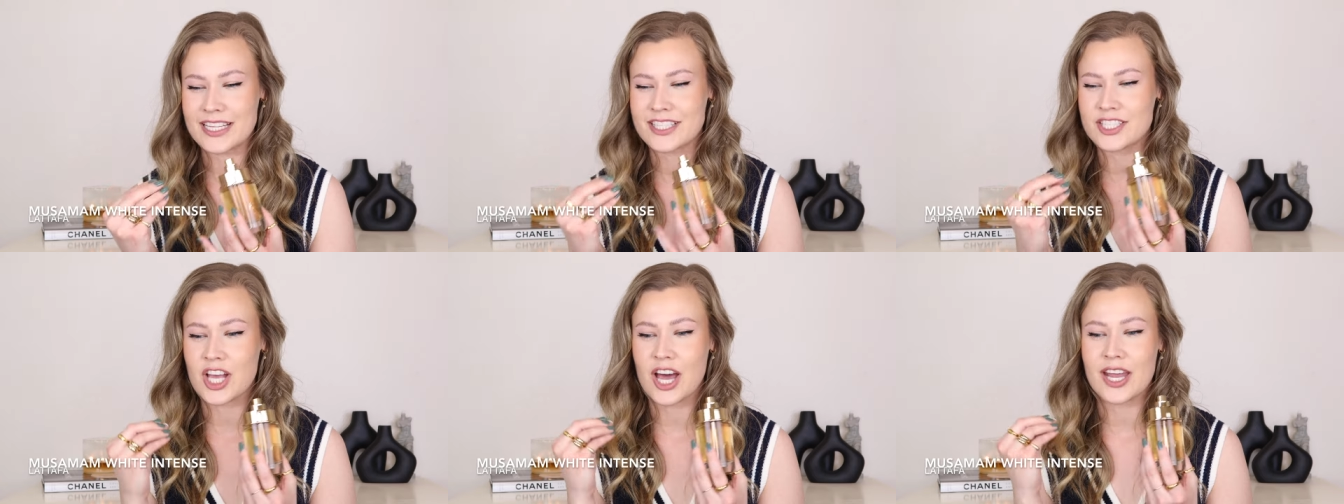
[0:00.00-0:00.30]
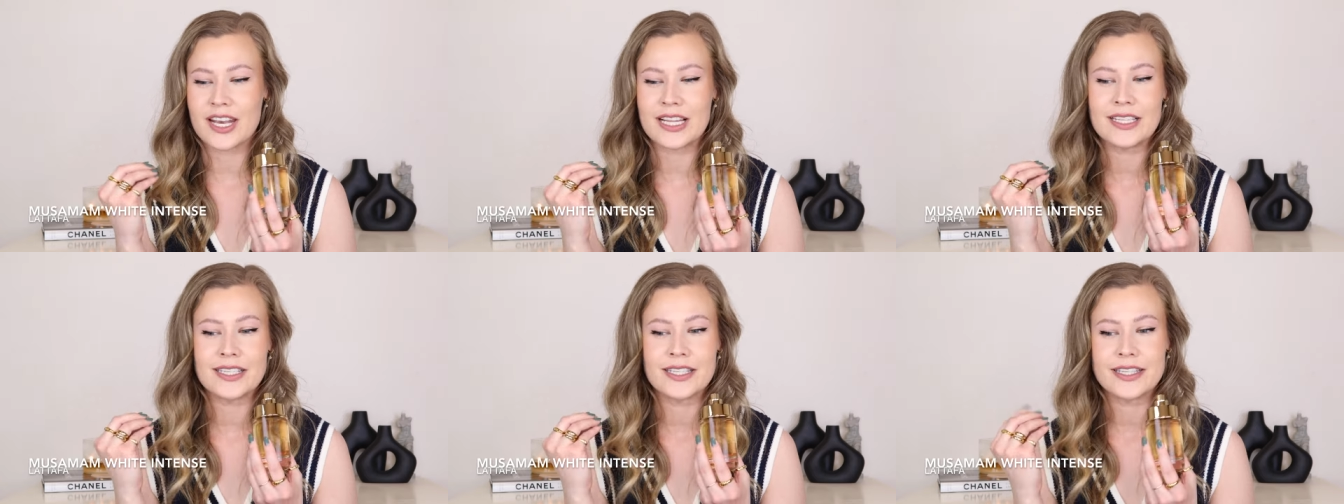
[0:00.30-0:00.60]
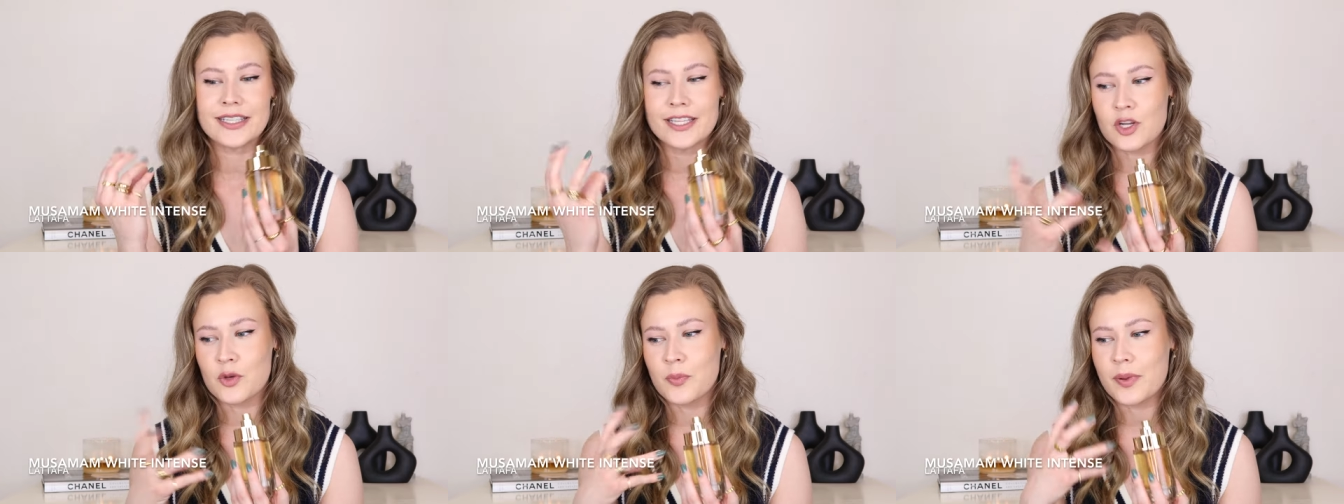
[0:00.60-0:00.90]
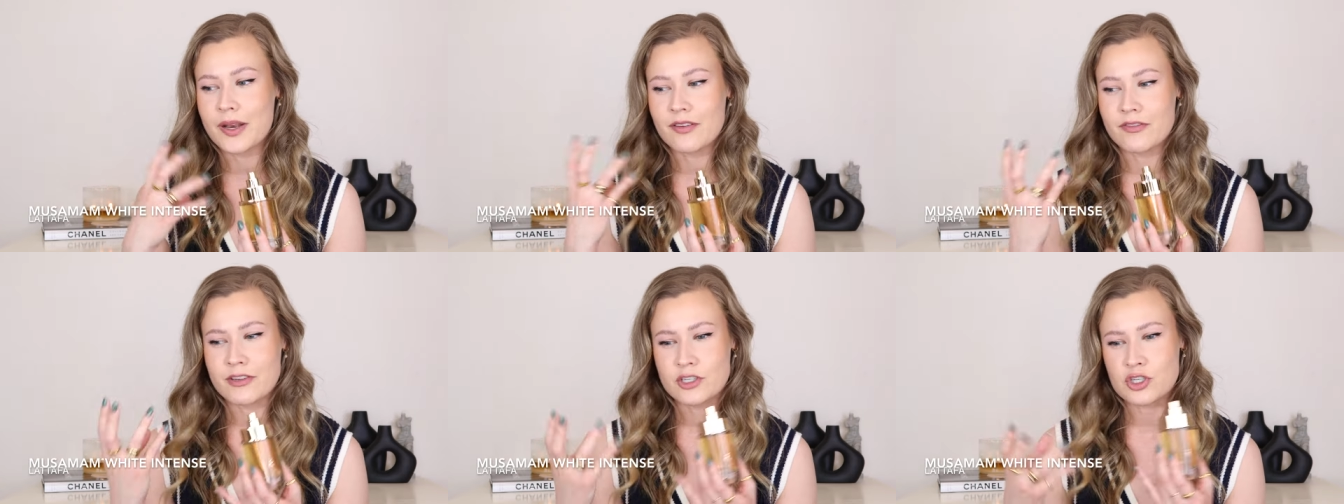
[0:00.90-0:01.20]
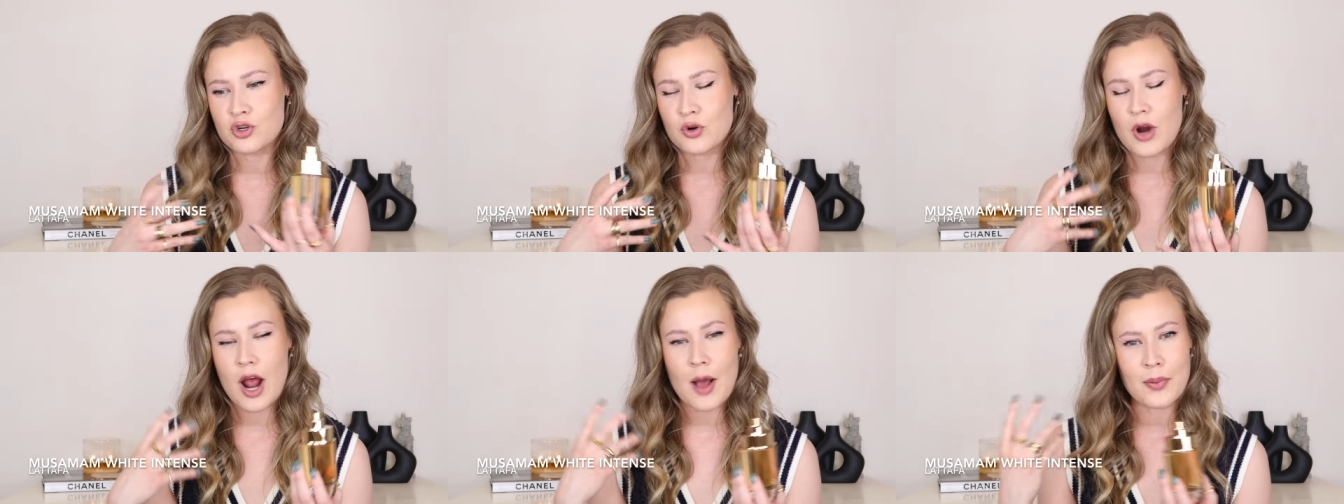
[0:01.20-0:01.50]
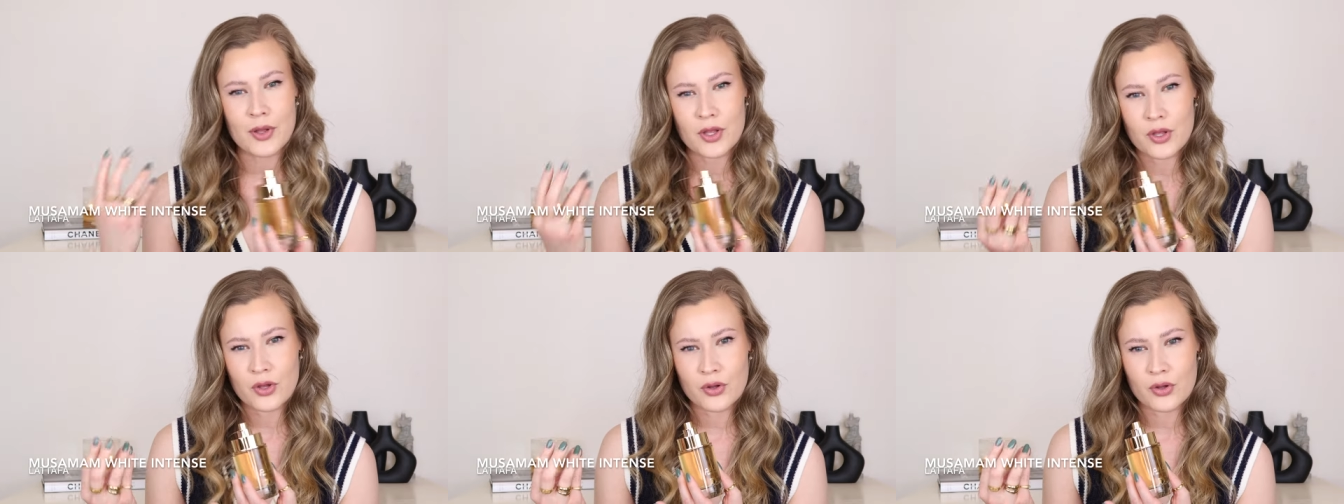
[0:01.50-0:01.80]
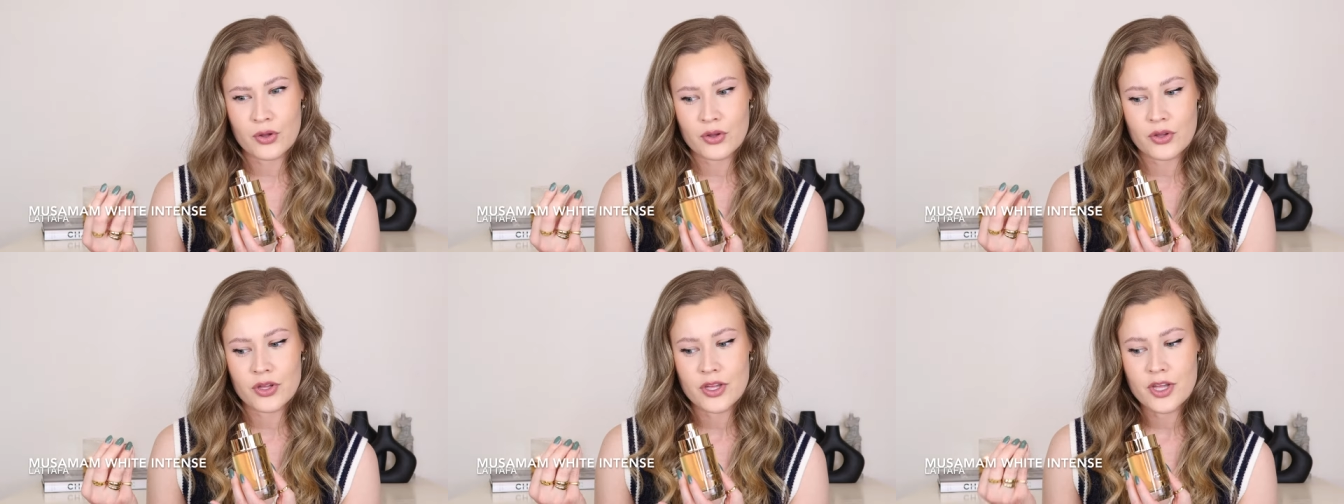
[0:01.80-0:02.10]
It's got a little bit of a
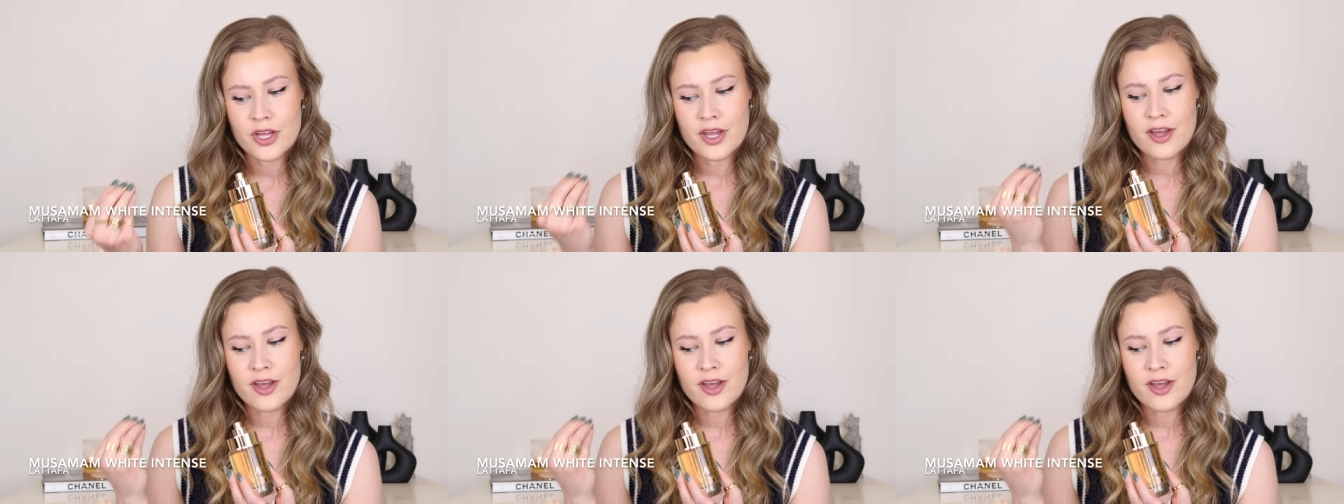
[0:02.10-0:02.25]
tropical